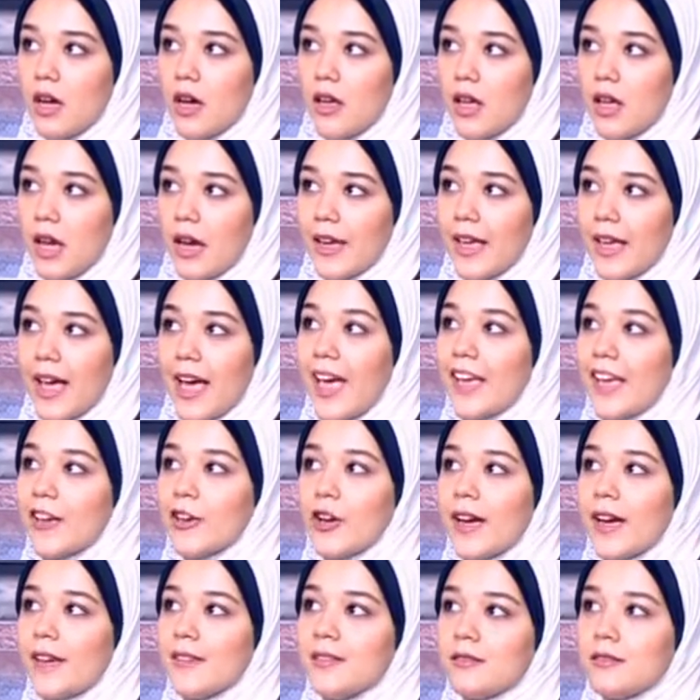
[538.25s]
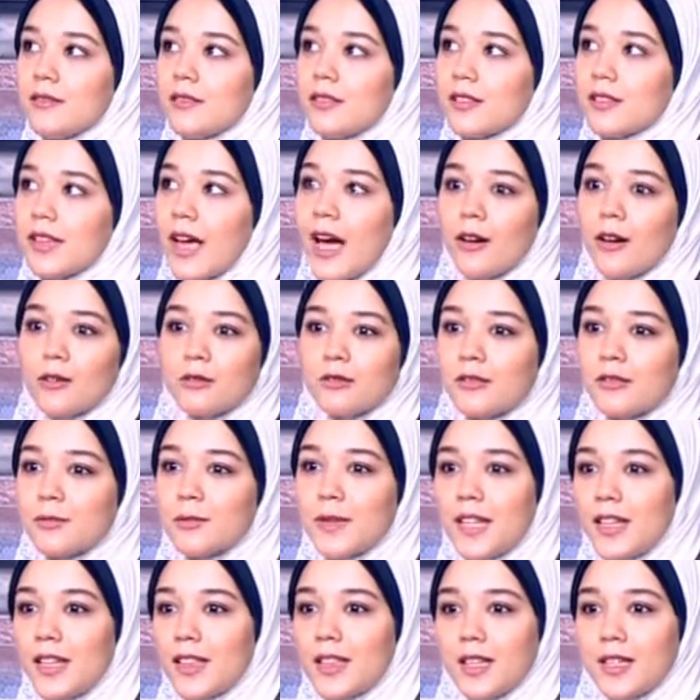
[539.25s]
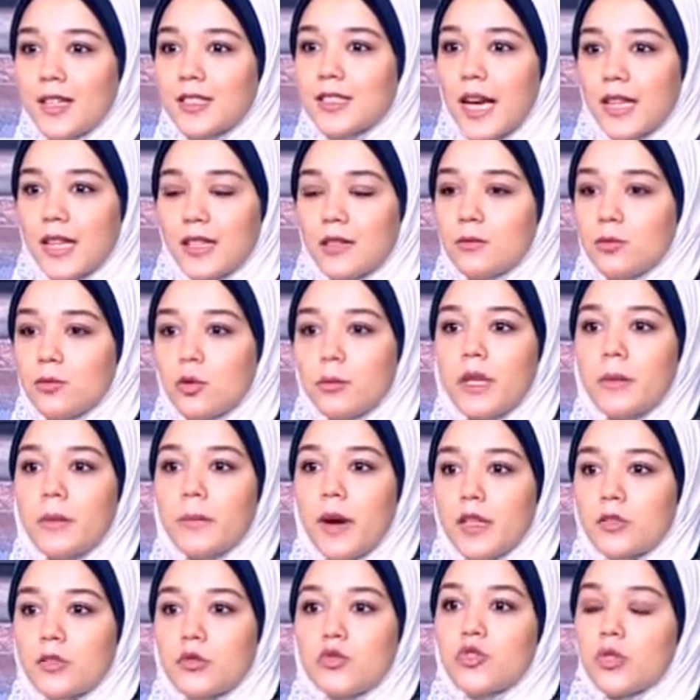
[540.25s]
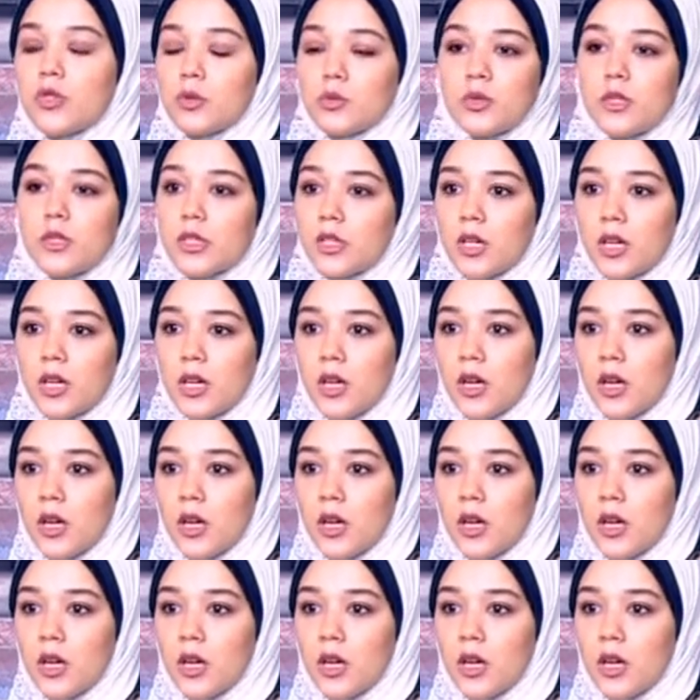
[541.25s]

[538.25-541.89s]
I can't count many things added to me by social work.